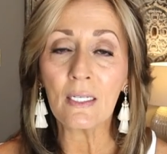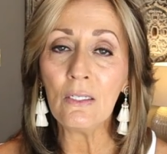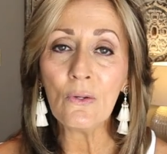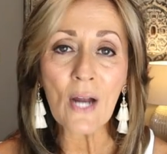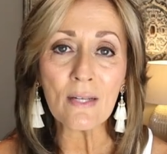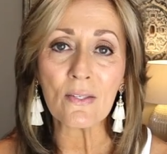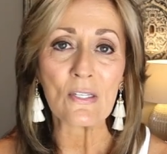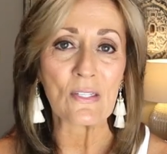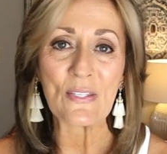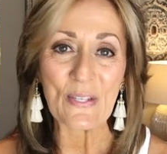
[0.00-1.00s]
And you guys are
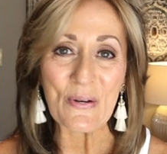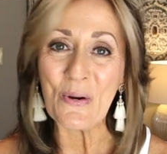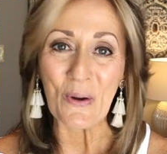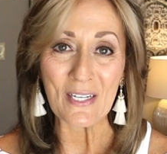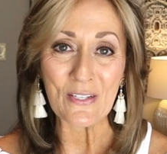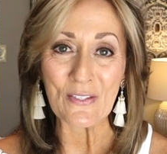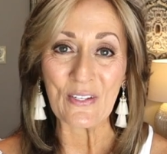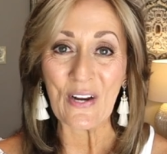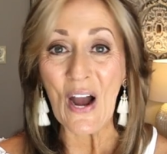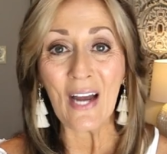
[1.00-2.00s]
just so
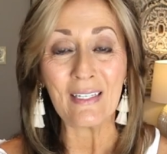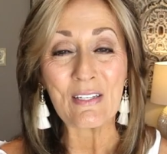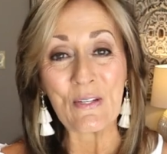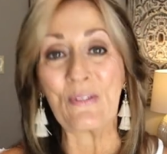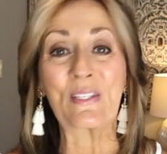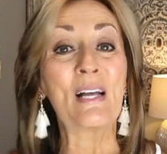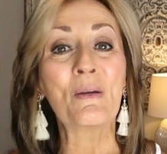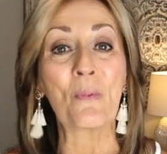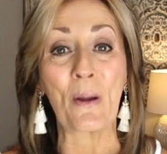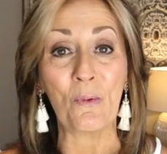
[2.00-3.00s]
gracious and kind to
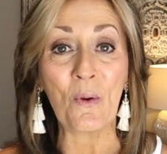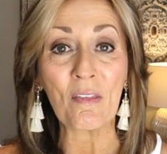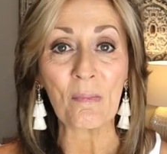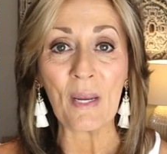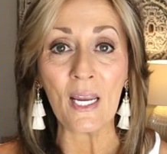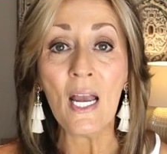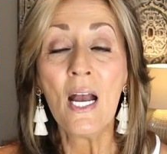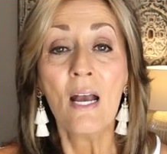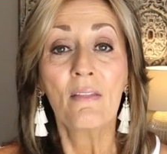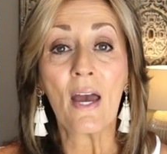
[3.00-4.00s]
celebrate with me
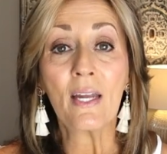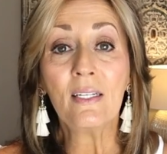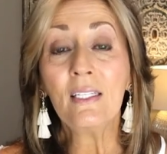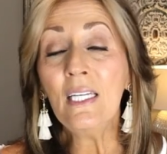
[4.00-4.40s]
that,